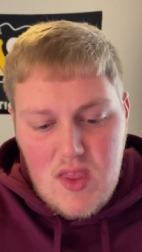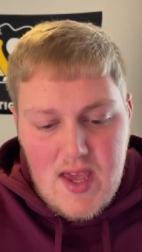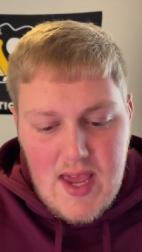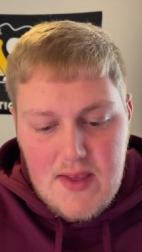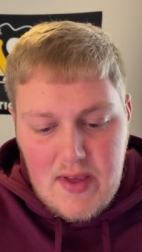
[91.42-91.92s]

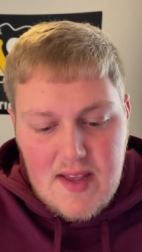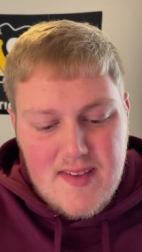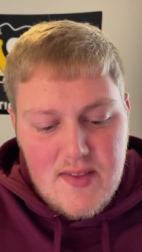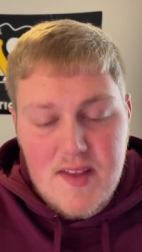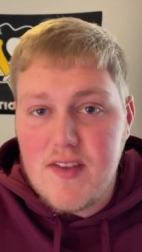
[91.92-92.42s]
And like I
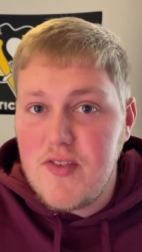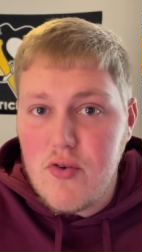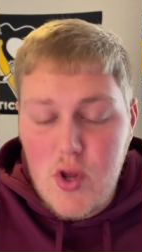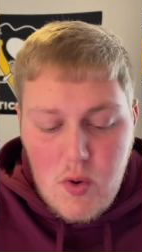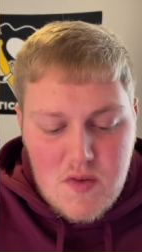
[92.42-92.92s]
said, this is their
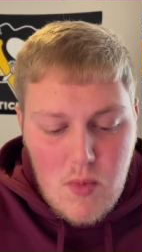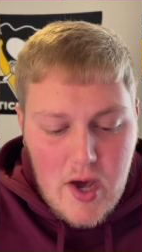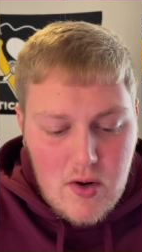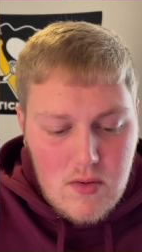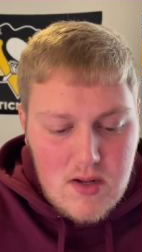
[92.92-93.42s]
newest
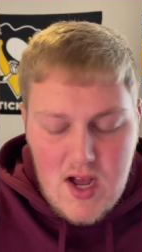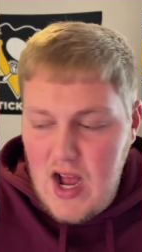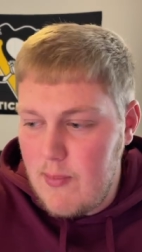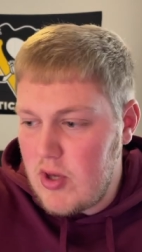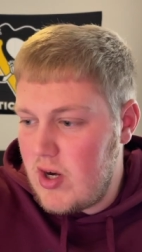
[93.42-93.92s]
model. Uh,
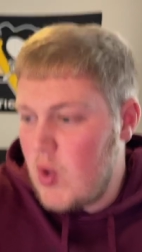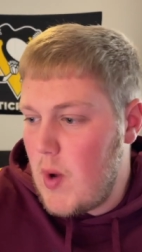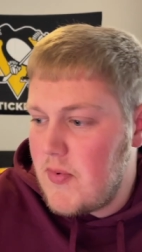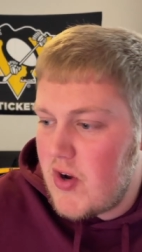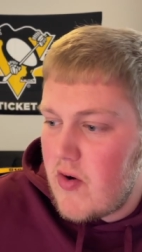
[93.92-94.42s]
I'm looking on the
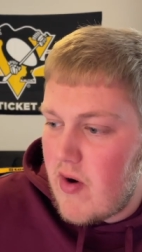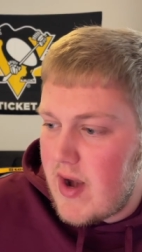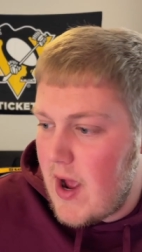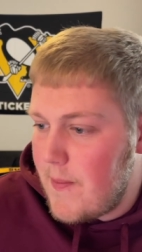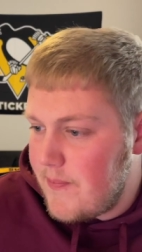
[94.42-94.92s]
website right
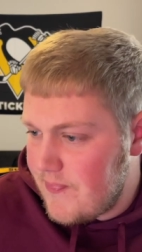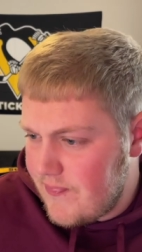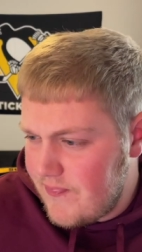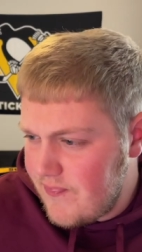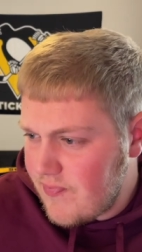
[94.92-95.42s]
now.
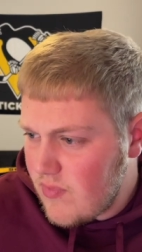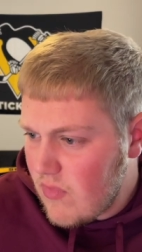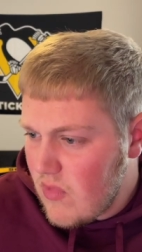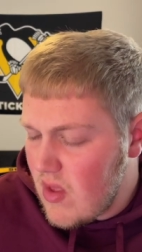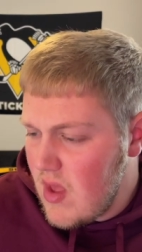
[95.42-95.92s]

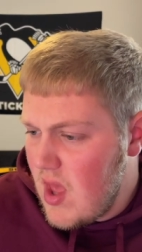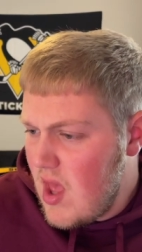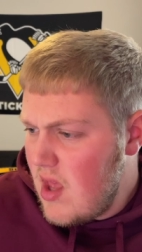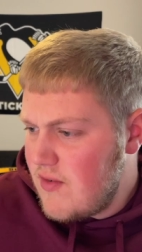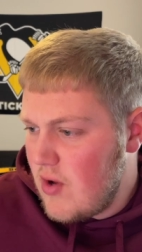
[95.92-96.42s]

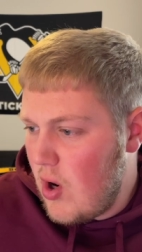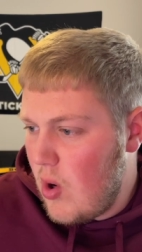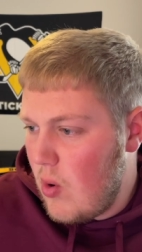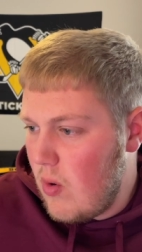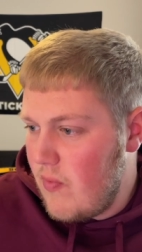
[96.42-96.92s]

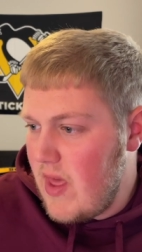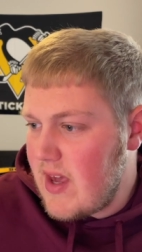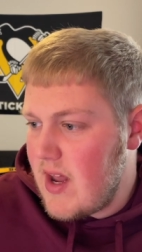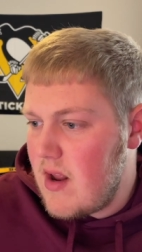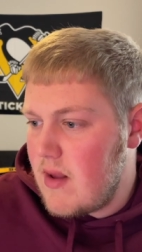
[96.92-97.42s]
So they
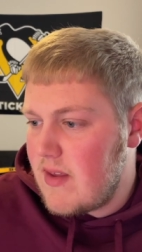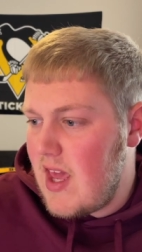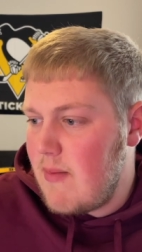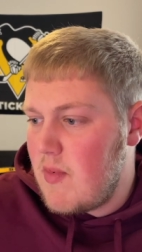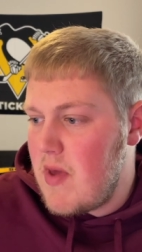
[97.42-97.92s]
kind of
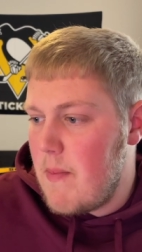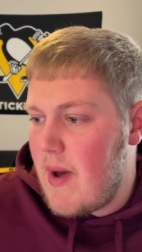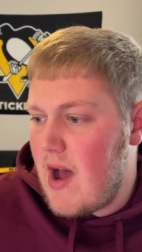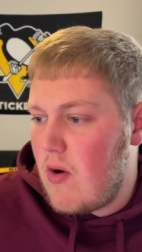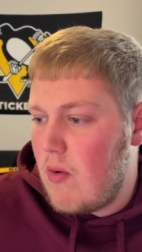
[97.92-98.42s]
came to be
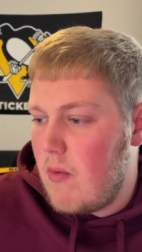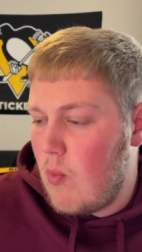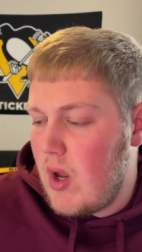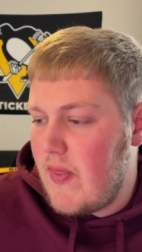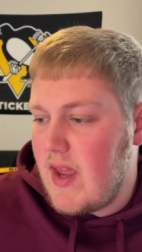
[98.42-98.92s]
about
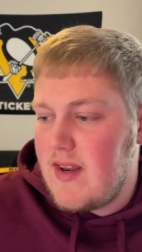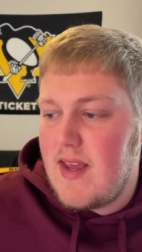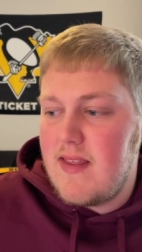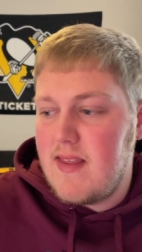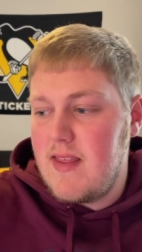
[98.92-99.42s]
when they
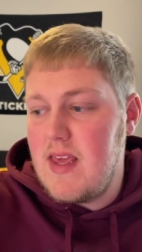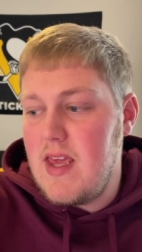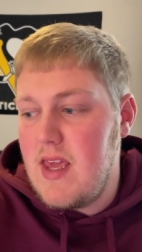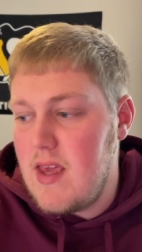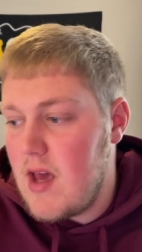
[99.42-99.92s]
did
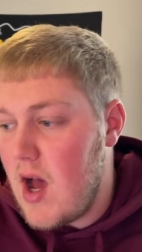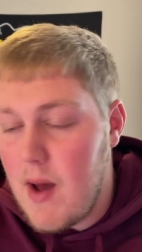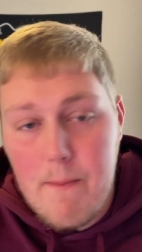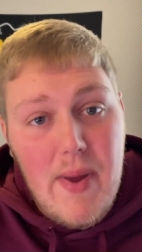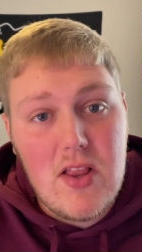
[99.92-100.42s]
the
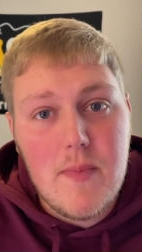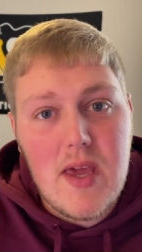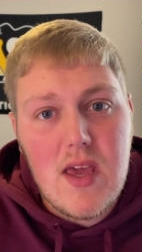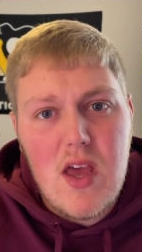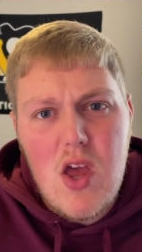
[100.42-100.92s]
uh,
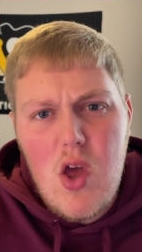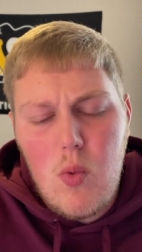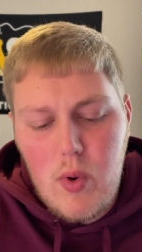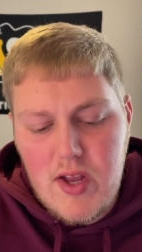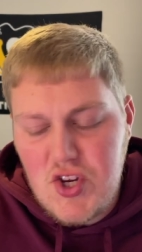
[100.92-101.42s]
Bellamy,
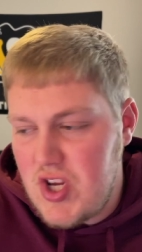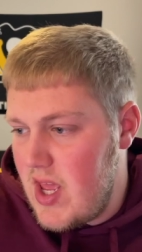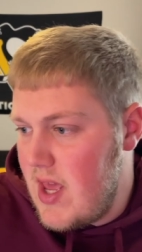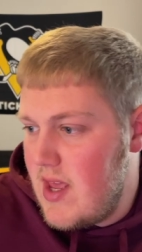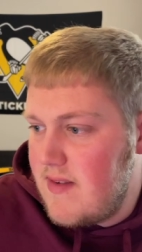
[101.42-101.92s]
which
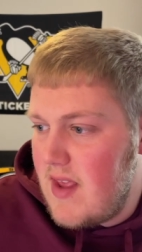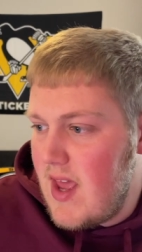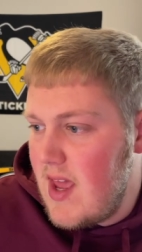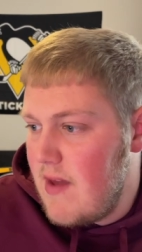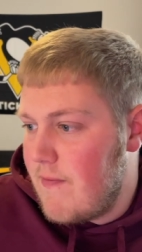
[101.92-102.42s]
is
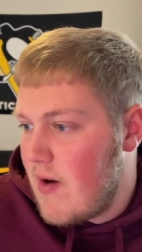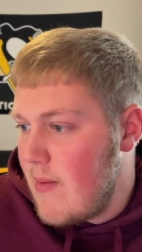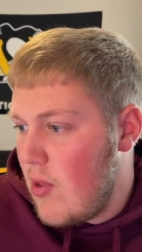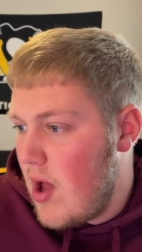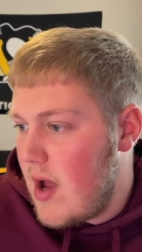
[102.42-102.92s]
a
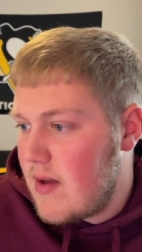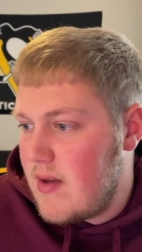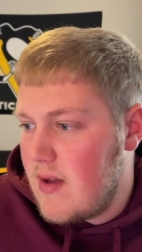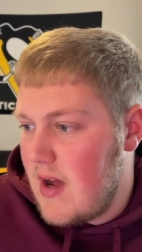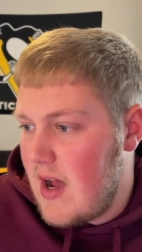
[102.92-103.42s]
frame lock,
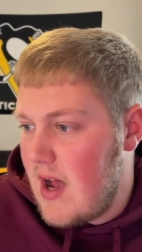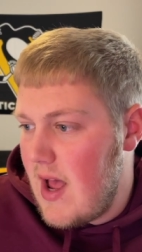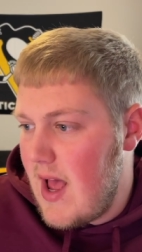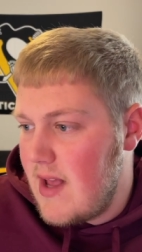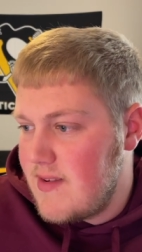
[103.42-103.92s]
uh,
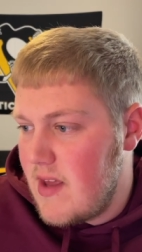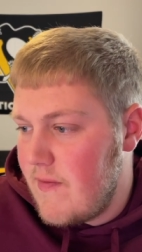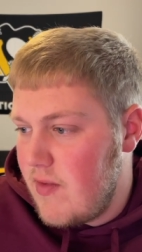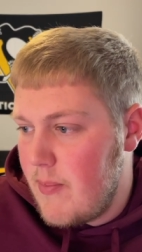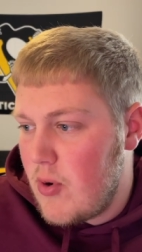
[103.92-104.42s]
has a
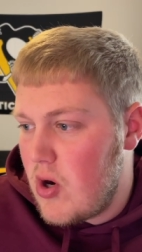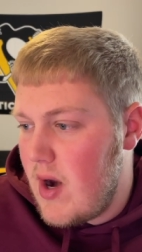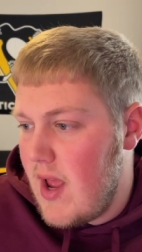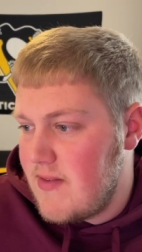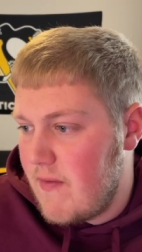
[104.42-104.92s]
flipper,
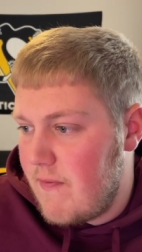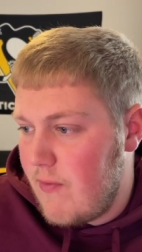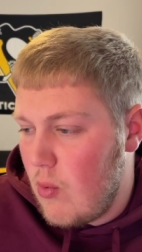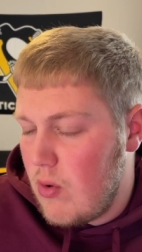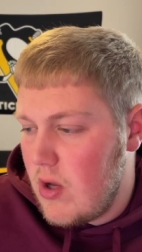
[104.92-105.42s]
has a
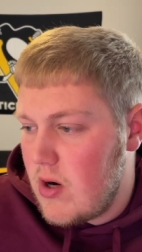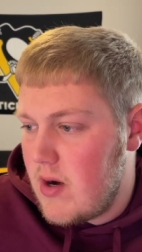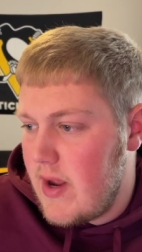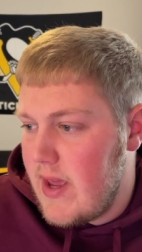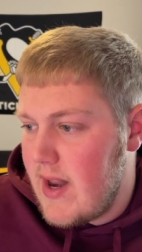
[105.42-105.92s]
fuller,
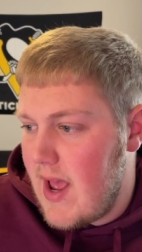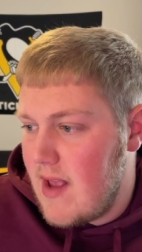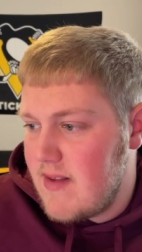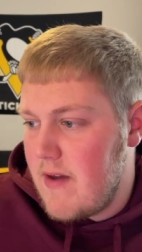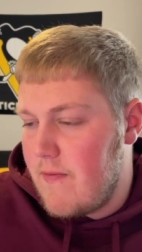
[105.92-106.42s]
it
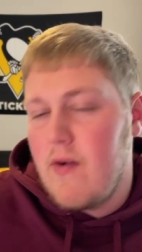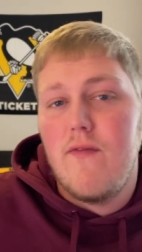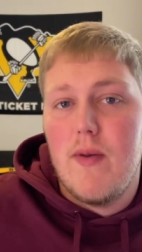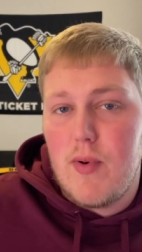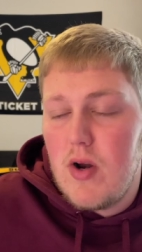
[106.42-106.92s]
has a front
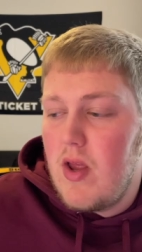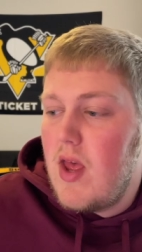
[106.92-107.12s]
flipper.